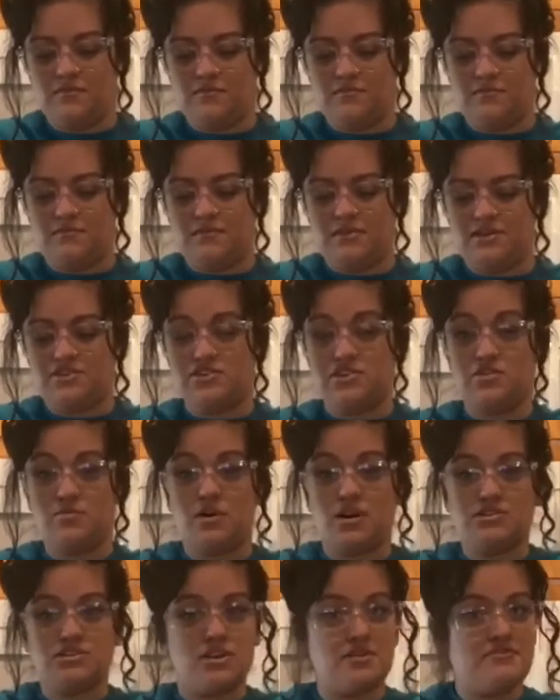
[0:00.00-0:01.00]
Make sure you
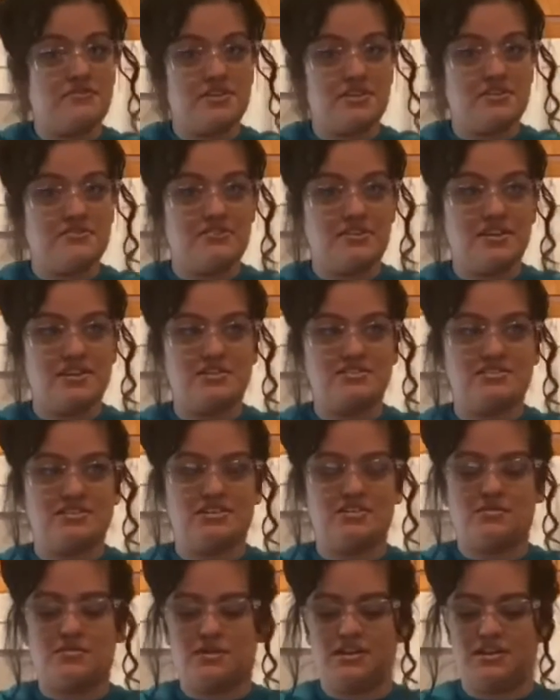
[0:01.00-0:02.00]
watch out for your fingers. You
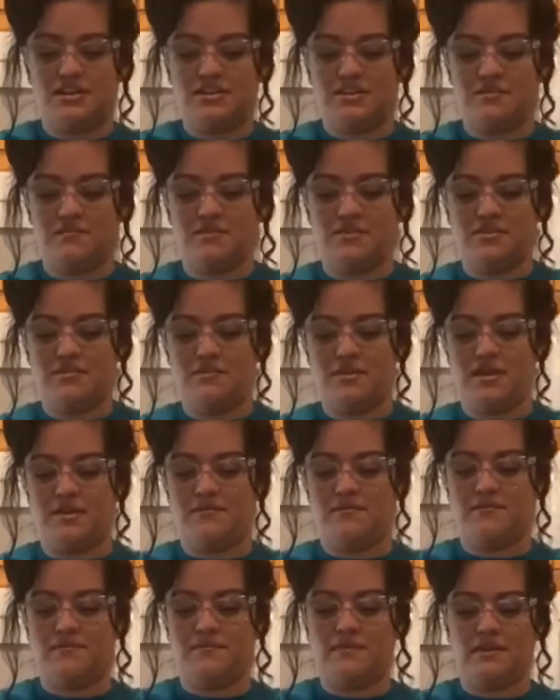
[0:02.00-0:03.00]
don't wanna get them in the way.
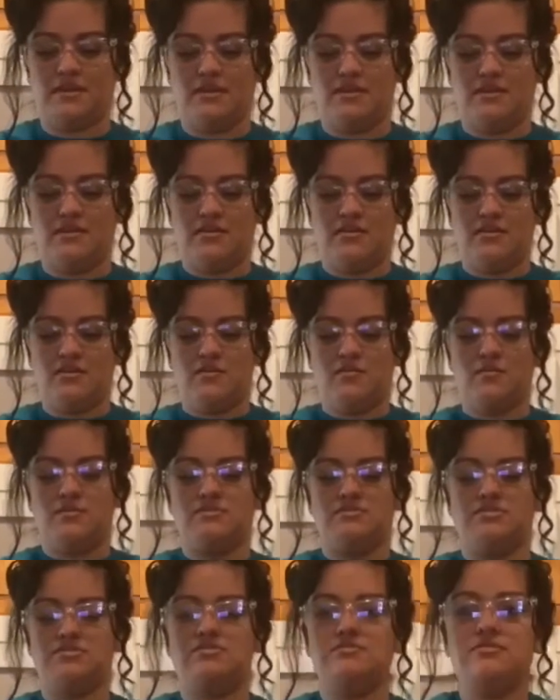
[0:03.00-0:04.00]

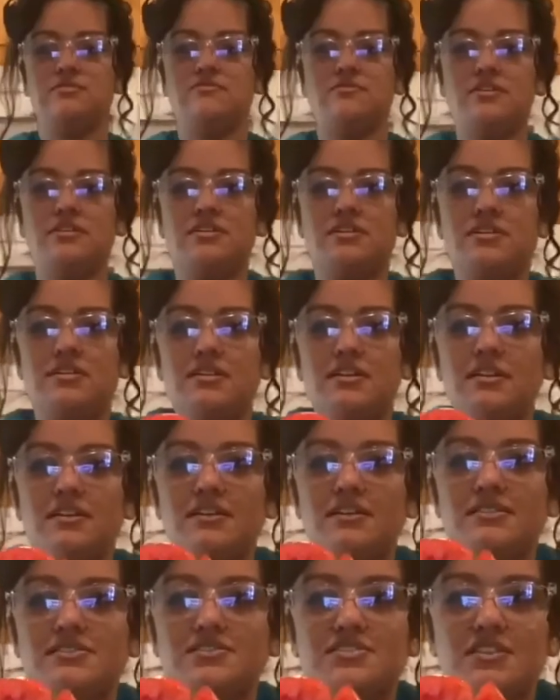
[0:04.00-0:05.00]
Once you do it vertically,
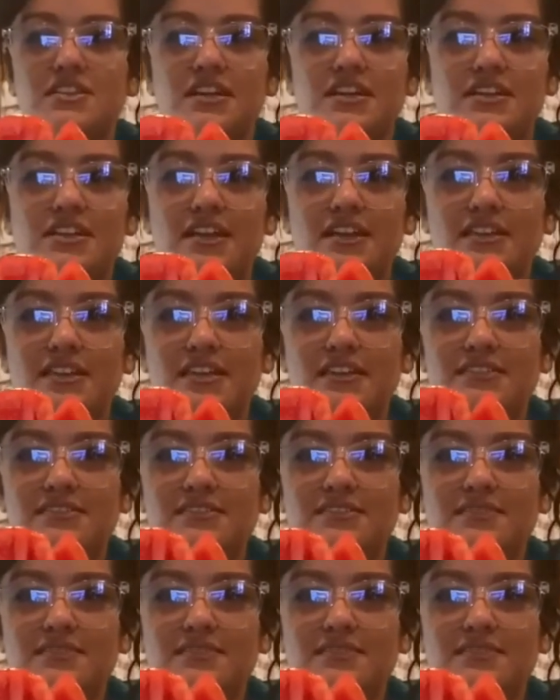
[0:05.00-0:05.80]
it should look like this.